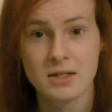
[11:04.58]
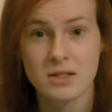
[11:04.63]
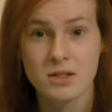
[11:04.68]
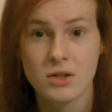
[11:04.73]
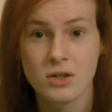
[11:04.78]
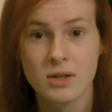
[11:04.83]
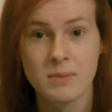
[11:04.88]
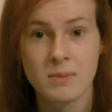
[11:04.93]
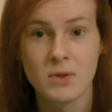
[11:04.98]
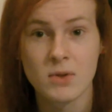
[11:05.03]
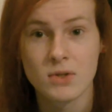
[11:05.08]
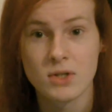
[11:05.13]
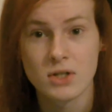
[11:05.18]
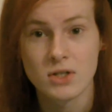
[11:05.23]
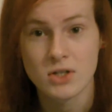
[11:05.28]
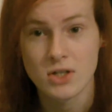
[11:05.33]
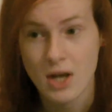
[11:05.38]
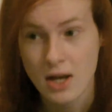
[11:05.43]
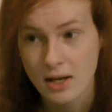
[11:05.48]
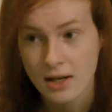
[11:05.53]
I studied
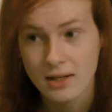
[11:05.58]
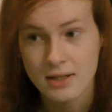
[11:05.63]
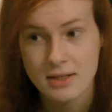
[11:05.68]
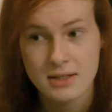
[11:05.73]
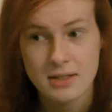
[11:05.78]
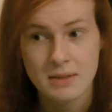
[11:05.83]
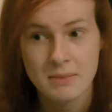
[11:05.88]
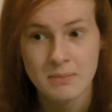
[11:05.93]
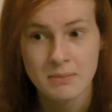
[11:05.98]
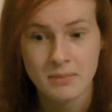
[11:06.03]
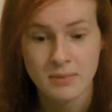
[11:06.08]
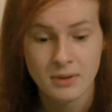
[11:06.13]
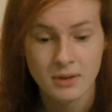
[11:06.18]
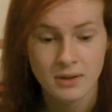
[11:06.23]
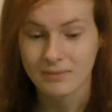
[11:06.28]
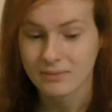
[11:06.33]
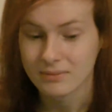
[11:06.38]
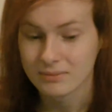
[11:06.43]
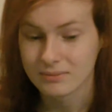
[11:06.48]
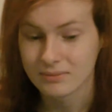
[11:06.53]
music journalism.
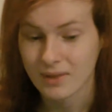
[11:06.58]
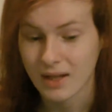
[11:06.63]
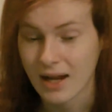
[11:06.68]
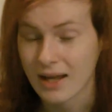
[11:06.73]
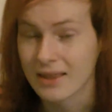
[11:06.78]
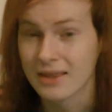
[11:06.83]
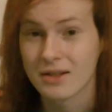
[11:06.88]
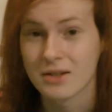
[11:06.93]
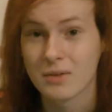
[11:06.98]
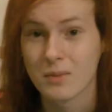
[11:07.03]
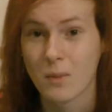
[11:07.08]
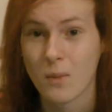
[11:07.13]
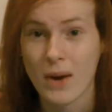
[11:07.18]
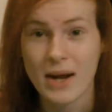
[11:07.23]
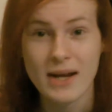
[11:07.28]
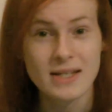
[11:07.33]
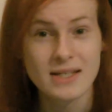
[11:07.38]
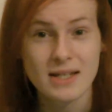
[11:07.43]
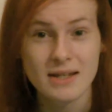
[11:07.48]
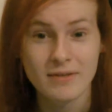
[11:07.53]
I ended up
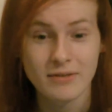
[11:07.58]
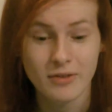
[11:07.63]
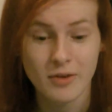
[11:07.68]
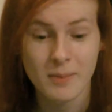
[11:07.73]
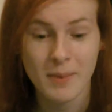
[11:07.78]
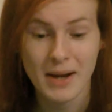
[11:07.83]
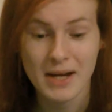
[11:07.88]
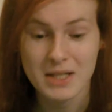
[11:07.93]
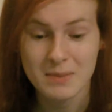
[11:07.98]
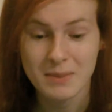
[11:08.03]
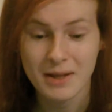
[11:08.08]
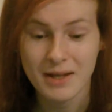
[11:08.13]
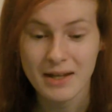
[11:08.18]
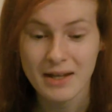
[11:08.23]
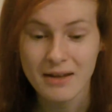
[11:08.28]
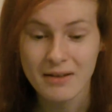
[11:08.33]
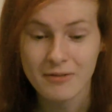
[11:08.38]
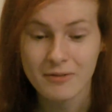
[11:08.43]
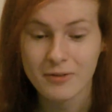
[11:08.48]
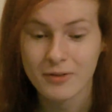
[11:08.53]
waiting for a bass
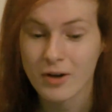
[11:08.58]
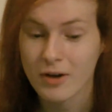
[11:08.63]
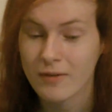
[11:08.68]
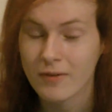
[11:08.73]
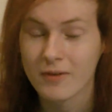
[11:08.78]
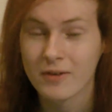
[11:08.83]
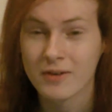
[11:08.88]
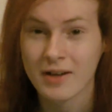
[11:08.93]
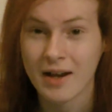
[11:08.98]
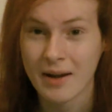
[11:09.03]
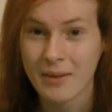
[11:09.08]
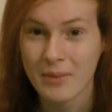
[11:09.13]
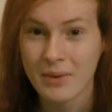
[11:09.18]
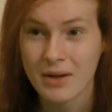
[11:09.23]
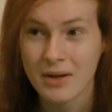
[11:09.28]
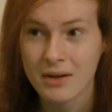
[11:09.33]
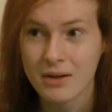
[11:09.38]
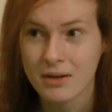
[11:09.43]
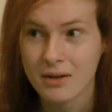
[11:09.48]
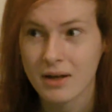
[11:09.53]
player for over an
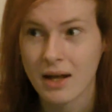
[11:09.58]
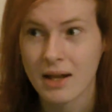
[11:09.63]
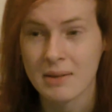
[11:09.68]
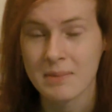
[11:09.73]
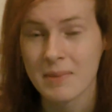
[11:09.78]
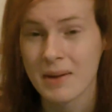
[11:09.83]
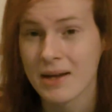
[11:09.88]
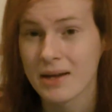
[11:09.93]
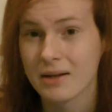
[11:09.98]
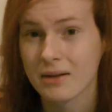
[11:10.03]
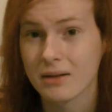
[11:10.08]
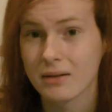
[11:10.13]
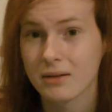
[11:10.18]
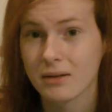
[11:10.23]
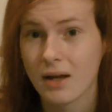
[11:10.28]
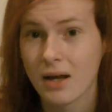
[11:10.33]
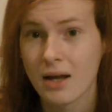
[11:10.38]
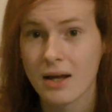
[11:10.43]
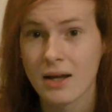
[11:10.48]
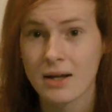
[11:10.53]
hour and met
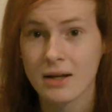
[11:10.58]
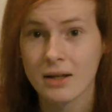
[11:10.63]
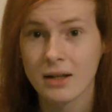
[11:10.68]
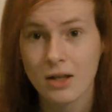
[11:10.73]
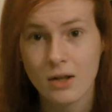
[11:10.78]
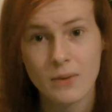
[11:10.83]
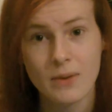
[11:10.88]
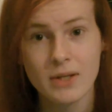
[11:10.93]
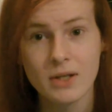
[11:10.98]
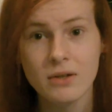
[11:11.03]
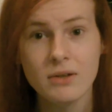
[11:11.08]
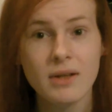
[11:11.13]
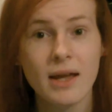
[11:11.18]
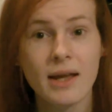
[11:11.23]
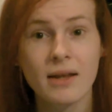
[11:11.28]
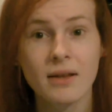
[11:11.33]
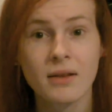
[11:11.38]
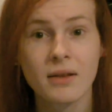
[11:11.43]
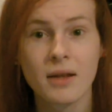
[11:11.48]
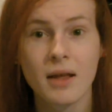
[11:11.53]
uh, Chloe
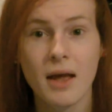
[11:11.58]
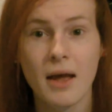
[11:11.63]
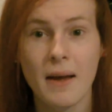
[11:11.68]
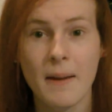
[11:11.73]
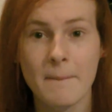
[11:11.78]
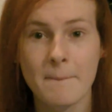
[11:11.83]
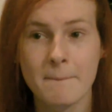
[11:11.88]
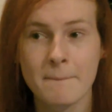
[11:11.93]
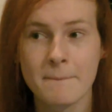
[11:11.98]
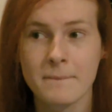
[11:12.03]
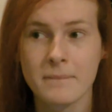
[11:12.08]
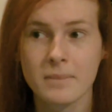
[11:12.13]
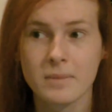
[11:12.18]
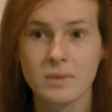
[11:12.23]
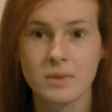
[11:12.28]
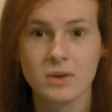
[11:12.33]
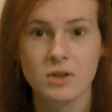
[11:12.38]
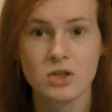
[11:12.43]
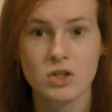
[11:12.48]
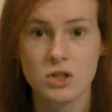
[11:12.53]
Dugdale. Um,
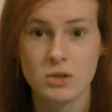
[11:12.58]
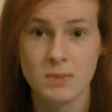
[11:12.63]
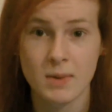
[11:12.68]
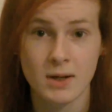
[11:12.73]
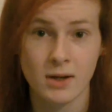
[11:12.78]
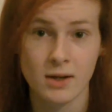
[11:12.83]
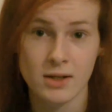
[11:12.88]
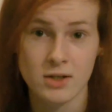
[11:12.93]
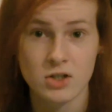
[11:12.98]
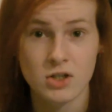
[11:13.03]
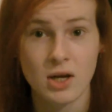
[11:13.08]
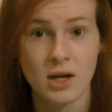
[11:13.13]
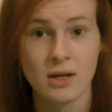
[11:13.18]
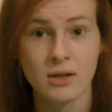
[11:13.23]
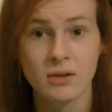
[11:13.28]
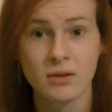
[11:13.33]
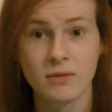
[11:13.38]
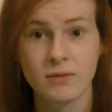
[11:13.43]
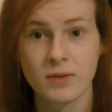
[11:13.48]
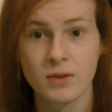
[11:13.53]
she's been on this
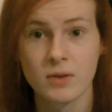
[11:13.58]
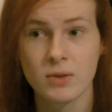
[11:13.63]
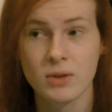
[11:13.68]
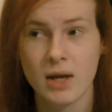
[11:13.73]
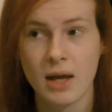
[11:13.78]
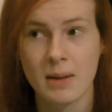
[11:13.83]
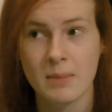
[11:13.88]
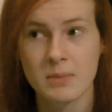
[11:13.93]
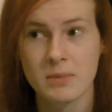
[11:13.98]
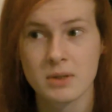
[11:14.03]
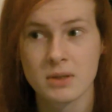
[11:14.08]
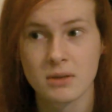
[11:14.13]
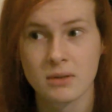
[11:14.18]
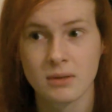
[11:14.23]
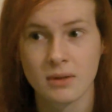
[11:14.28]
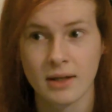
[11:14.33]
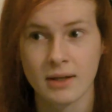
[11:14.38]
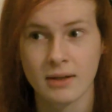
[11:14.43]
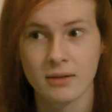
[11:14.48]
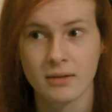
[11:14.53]
channel a few times.
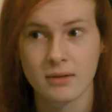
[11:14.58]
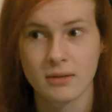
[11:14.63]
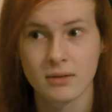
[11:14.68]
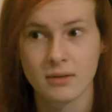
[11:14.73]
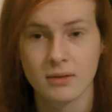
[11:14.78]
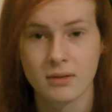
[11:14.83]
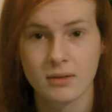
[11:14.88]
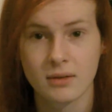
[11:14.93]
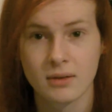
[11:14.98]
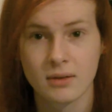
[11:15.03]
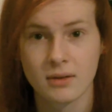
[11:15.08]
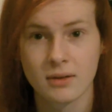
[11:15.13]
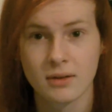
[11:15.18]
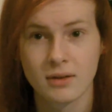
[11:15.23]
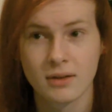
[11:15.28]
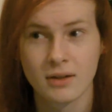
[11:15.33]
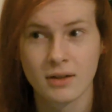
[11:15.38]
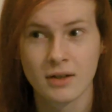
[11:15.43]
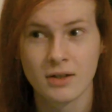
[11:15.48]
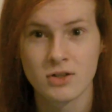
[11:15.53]
Like,
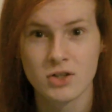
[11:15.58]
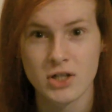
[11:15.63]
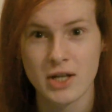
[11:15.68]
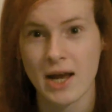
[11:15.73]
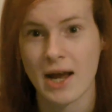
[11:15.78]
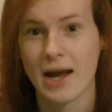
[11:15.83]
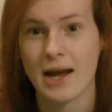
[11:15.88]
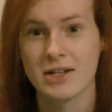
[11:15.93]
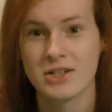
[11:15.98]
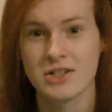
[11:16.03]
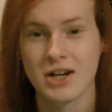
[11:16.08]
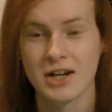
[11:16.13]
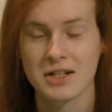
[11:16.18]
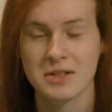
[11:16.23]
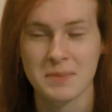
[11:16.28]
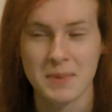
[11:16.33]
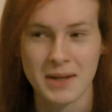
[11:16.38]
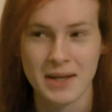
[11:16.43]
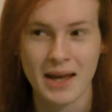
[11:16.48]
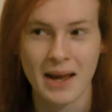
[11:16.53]
she
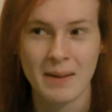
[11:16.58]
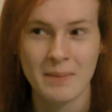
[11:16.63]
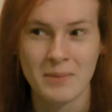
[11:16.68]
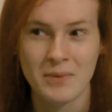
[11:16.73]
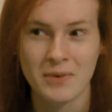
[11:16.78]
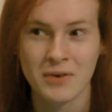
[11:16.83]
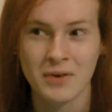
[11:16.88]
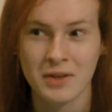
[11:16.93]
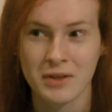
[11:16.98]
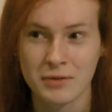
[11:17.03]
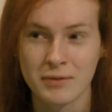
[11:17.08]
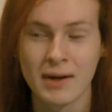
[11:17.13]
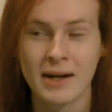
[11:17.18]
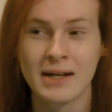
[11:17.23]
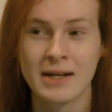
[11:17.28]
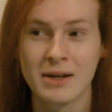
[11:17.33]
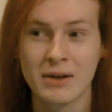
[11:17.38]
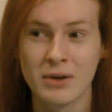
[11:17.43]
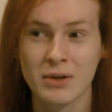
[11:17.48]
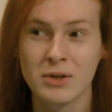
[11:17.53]
hijacked my camera at the
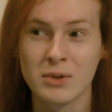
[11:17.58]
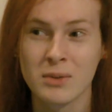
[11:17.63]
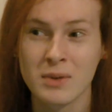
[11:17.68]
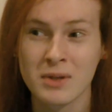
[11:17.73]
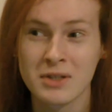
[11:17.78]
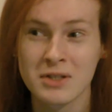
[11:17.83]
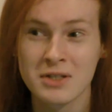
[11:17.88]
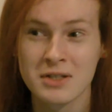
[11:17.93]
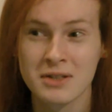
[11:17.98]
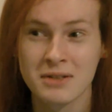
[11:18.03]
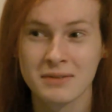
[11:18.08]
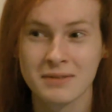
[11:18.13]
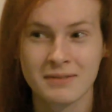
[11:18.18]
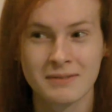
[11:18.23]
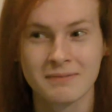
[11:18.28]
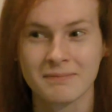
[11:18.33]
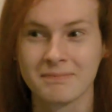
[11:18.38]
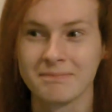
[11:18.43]
Radio Hood Awards.